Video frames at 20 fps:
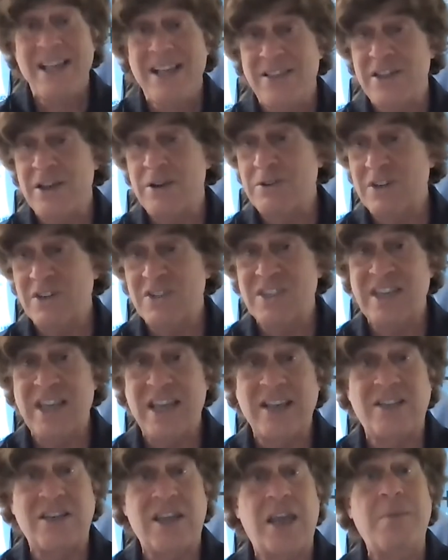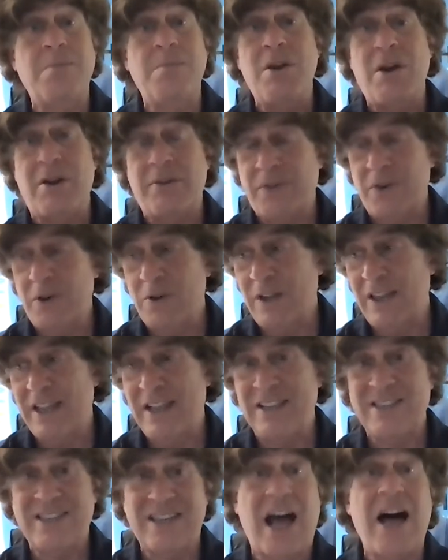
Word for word: They're just saying, take me off your list.